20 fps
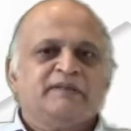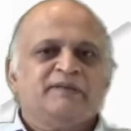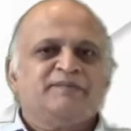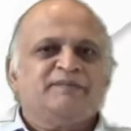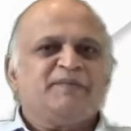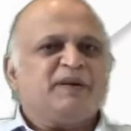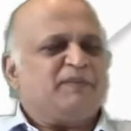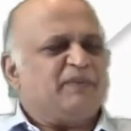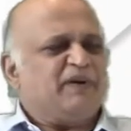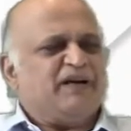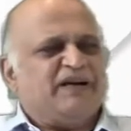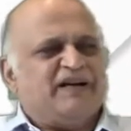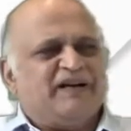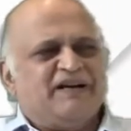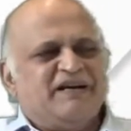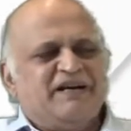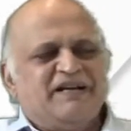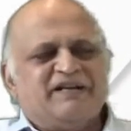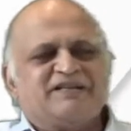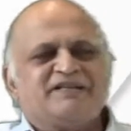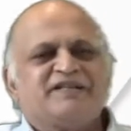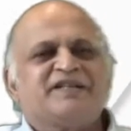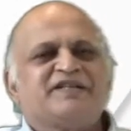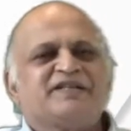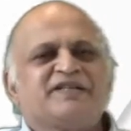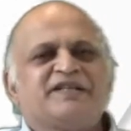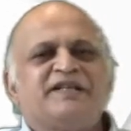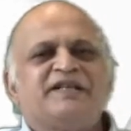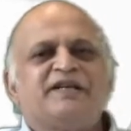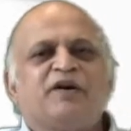People under
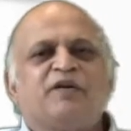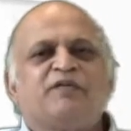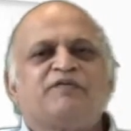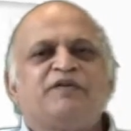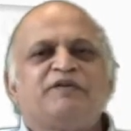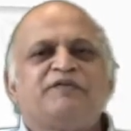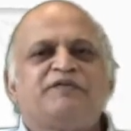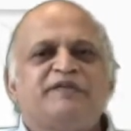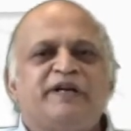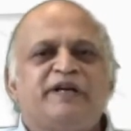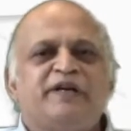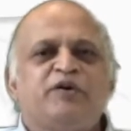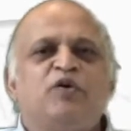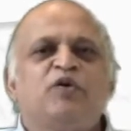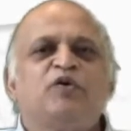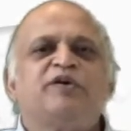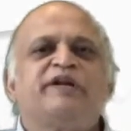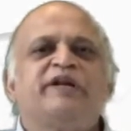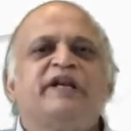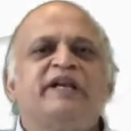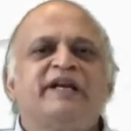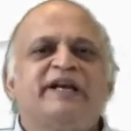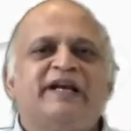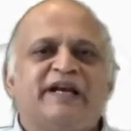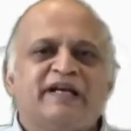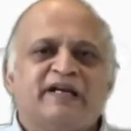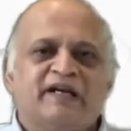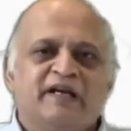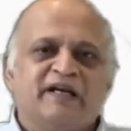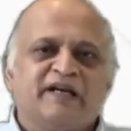60 or 50 don't really
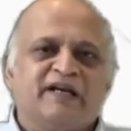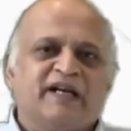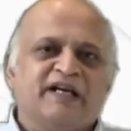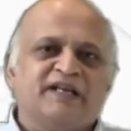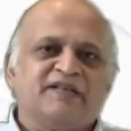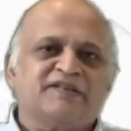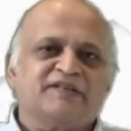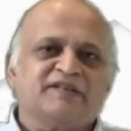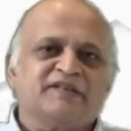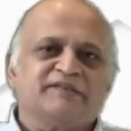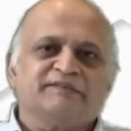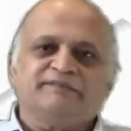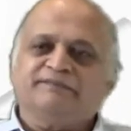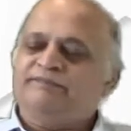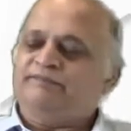get lung cancer.